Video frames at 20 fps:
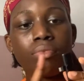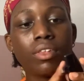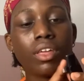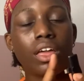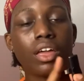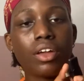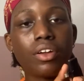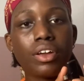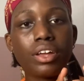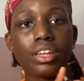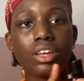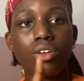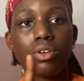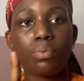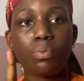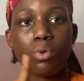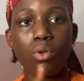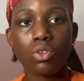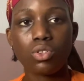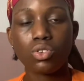area that
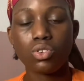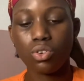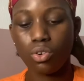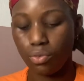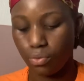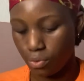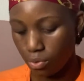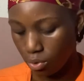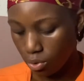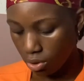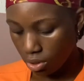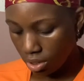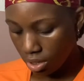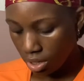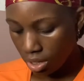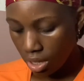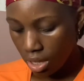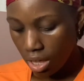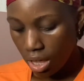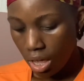you plug to your phone,
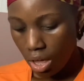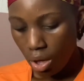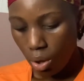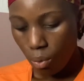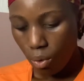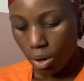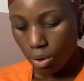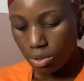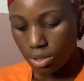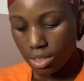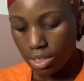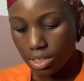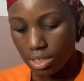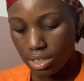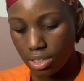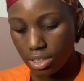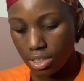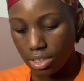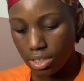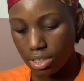while
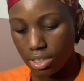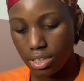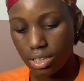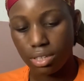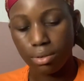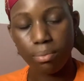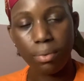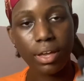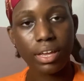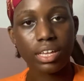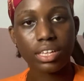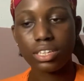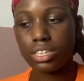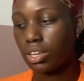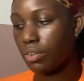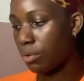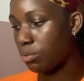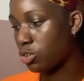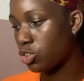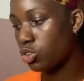this is the mic
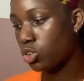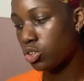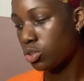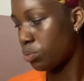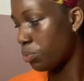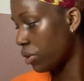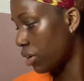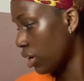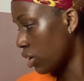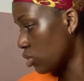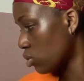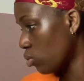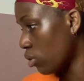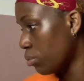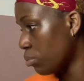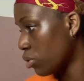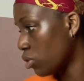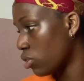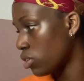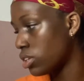itself. I'm just going to bring out
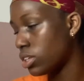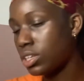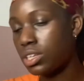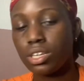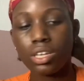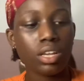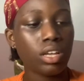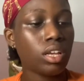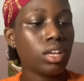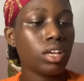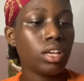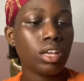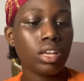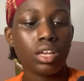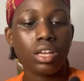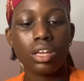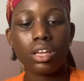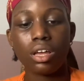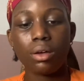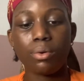one because
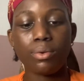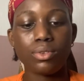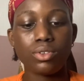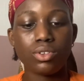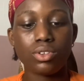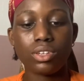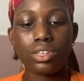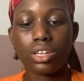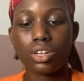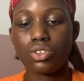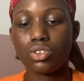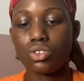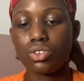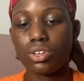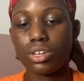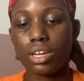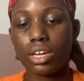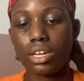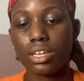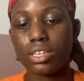I want to use it and show
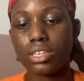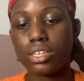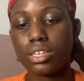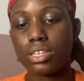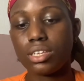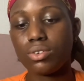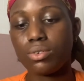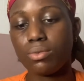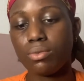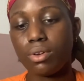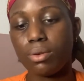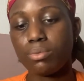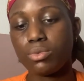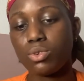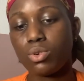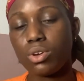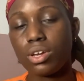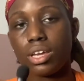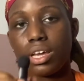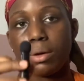you guys what I'm
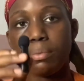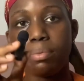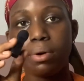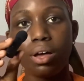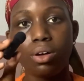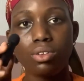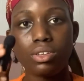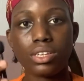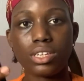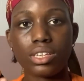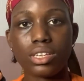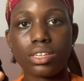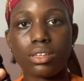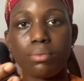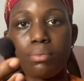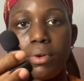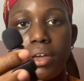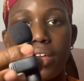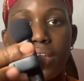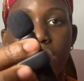talking about. This is
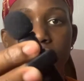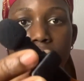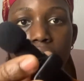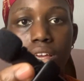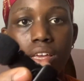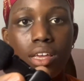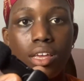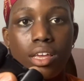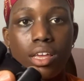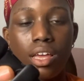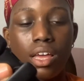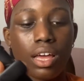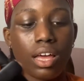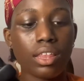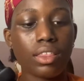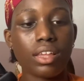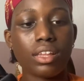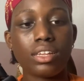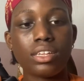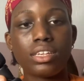the mic,
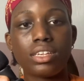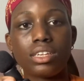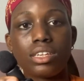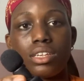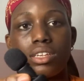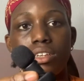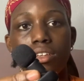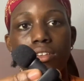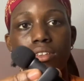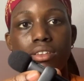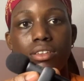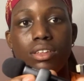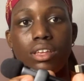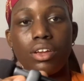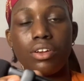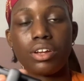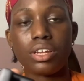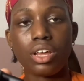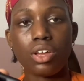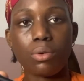and then this is
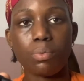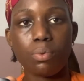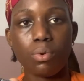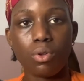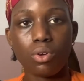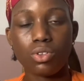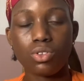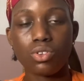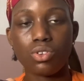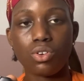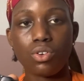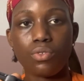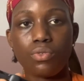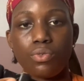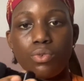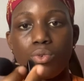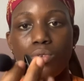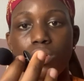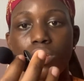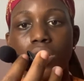the area that you plug to your
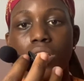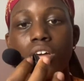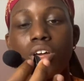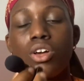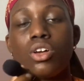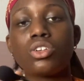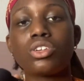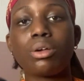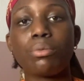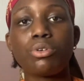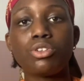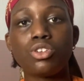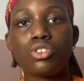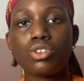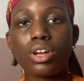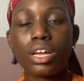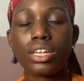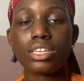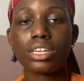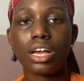phone. So I'm going to
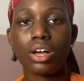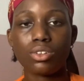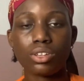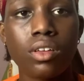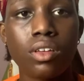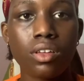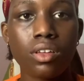try it out.